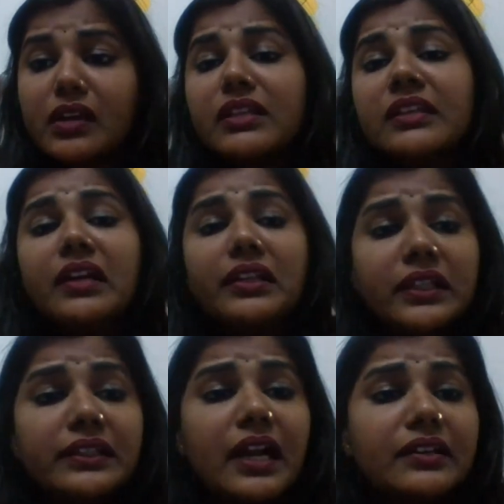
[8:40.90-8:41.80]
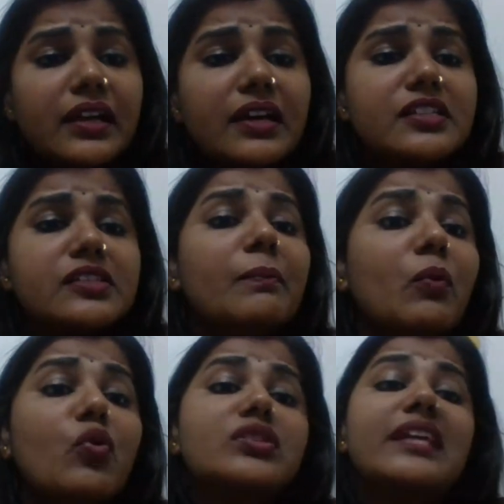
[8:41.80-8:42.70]
then Ratan Tata is the
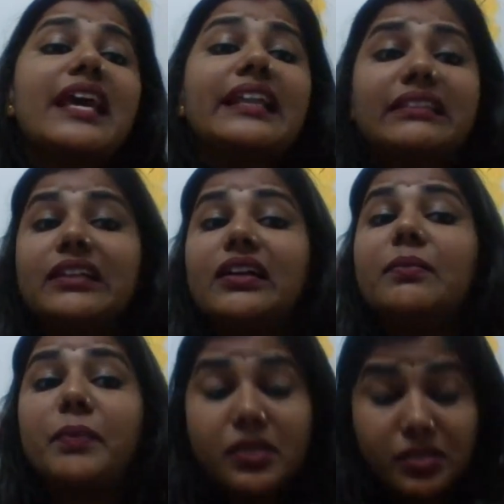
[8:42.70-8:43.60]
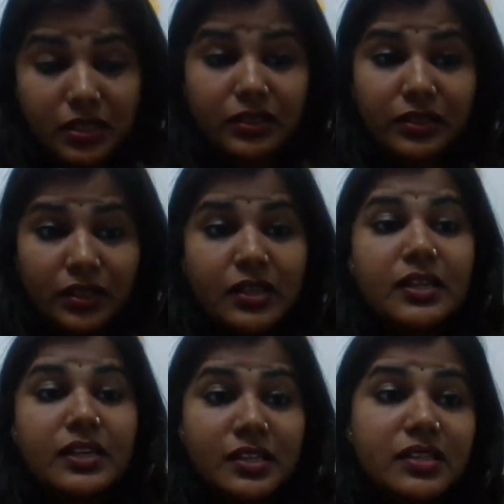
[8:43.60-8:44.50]
most ethical person,
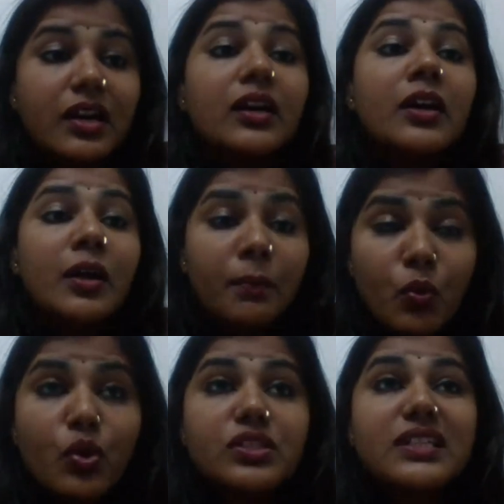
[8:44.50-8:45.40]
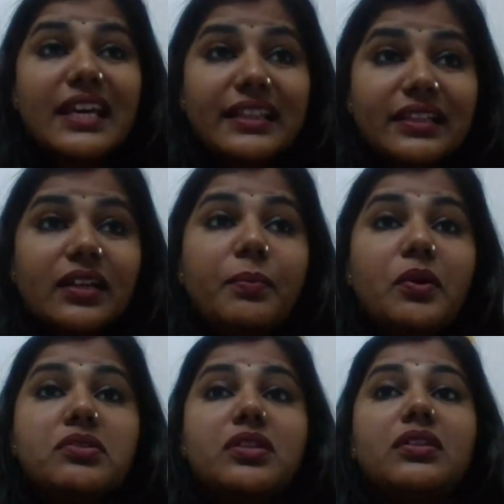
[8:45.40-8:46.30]
is the most ethical
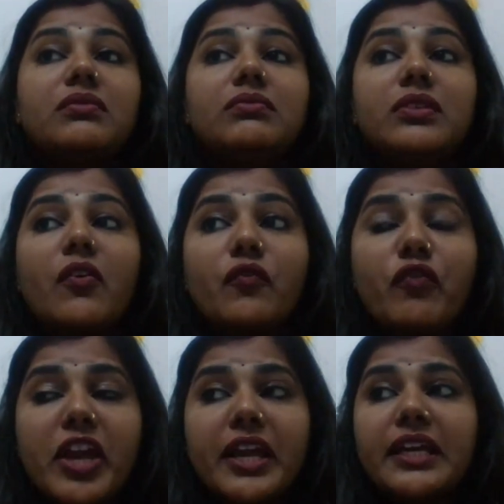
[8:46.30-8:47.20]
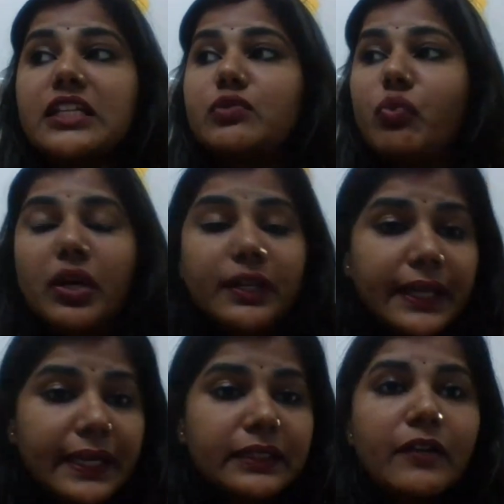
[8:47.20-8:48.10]
person. The way he's
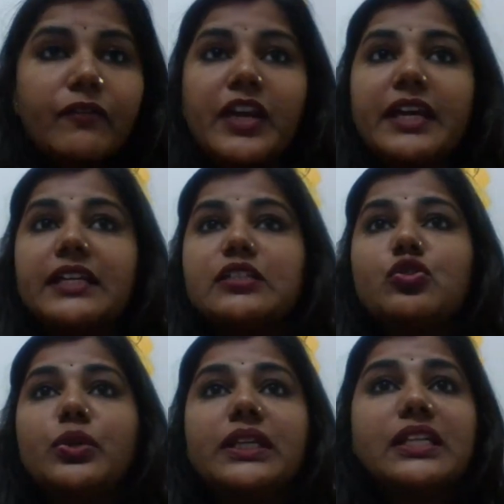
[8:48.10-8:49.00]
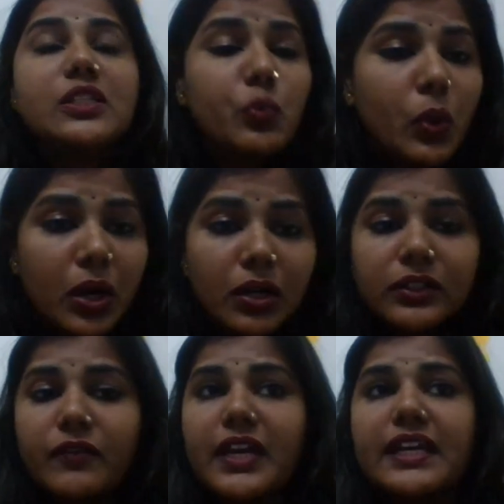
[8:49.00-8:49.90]
working, the way he's doing his work,
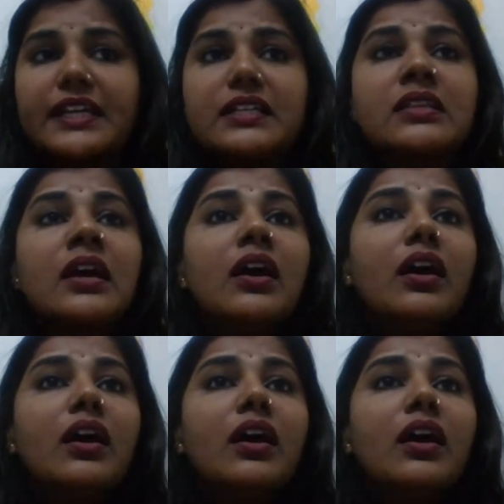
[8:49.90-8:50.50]
the way he's